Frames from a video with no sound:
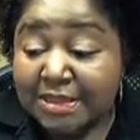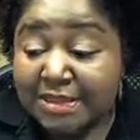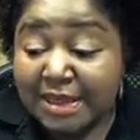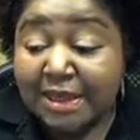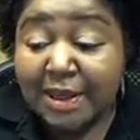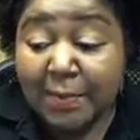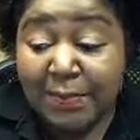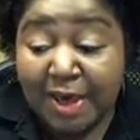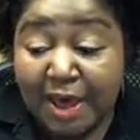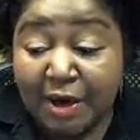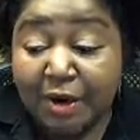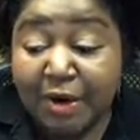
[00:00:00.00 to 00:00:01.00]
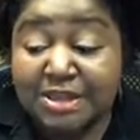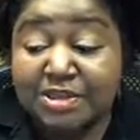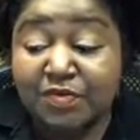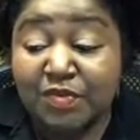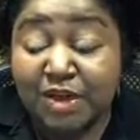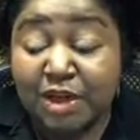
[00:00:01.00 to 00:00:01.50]
did get better as
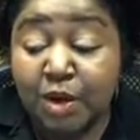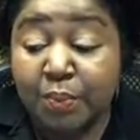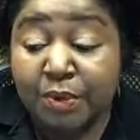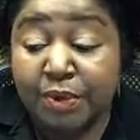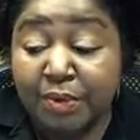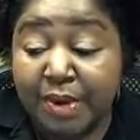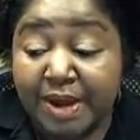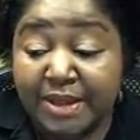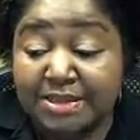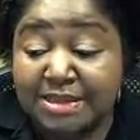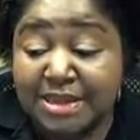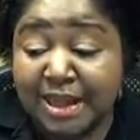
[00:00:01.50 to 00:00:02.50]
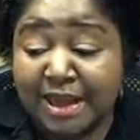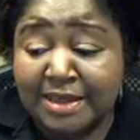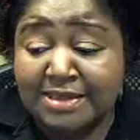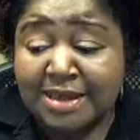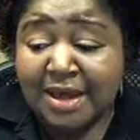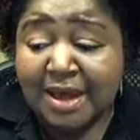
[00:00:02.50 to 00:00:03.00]
the video progressed.
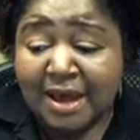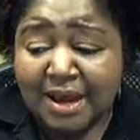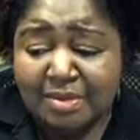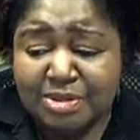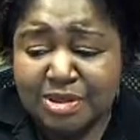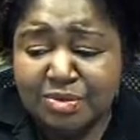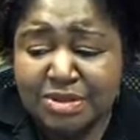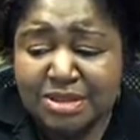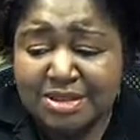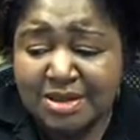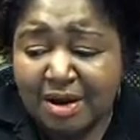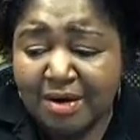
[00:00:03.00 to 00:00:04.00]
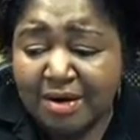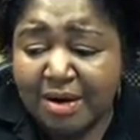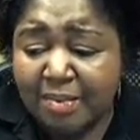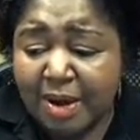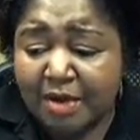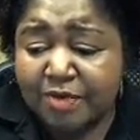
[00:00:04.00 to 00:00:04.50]
Thanks and I'm so sorry
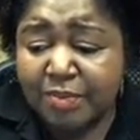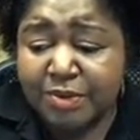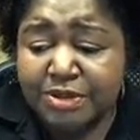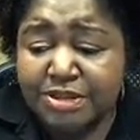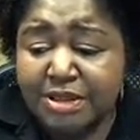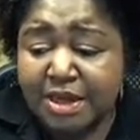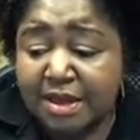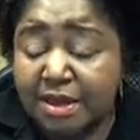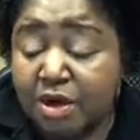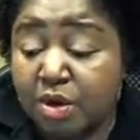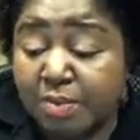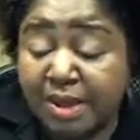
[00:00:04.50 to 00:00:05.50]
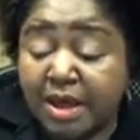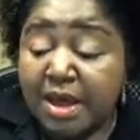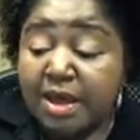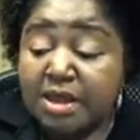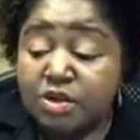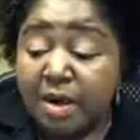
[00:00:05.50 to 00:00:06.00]
about the person not hearing me.
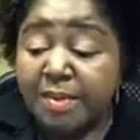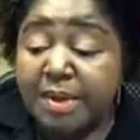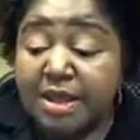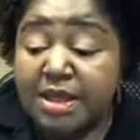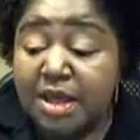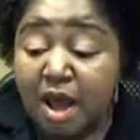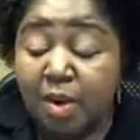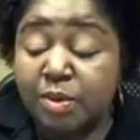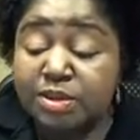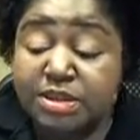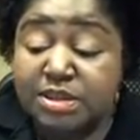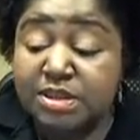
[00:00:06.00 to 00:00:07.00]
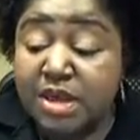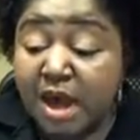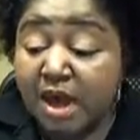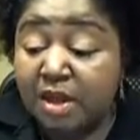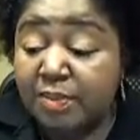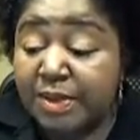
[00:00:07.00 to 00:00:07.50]
So I'm gonna almost
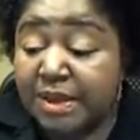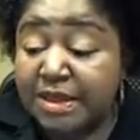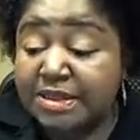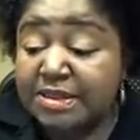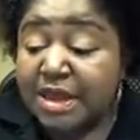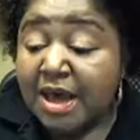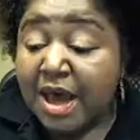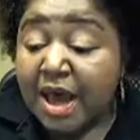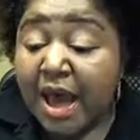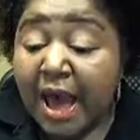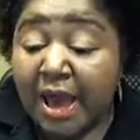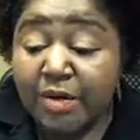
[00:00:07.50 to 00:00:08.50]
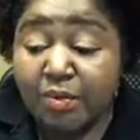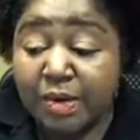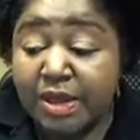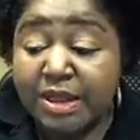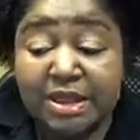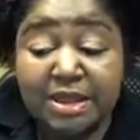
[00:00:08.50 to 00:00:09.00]
yell because I
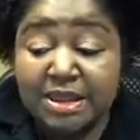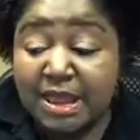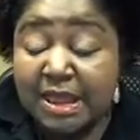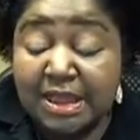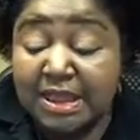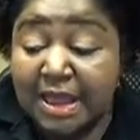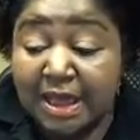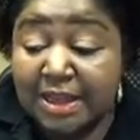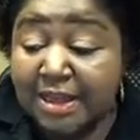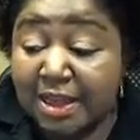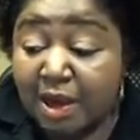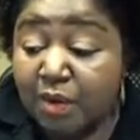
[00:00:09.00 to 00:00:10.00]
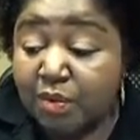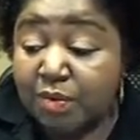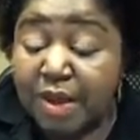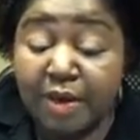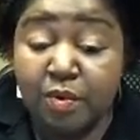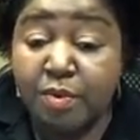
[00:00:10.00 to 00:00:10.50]
really think that the
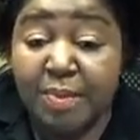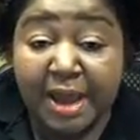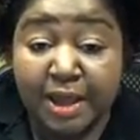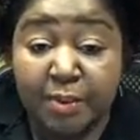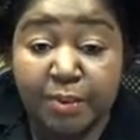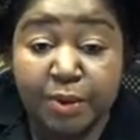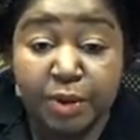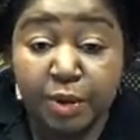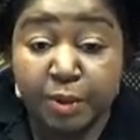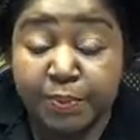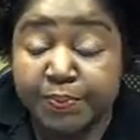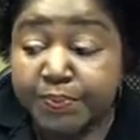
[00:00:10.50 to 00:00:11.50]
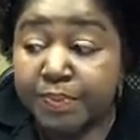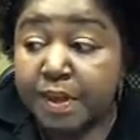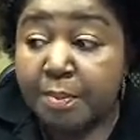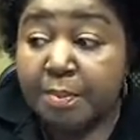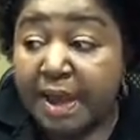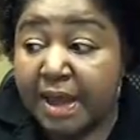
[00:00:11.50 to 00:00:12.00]
like with my computer,
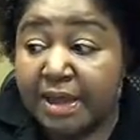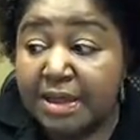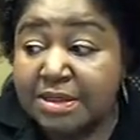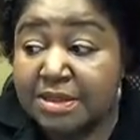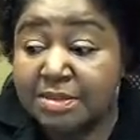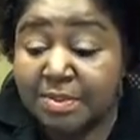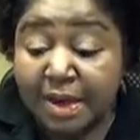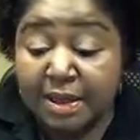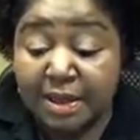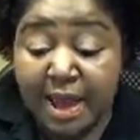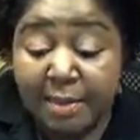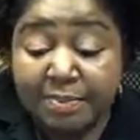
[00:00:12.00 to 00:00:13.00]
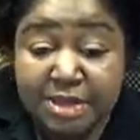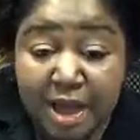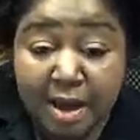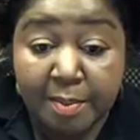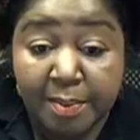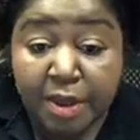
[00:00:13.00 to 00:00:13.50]
my my
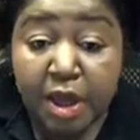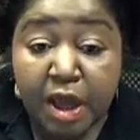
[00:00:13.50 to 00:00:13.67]
laptop,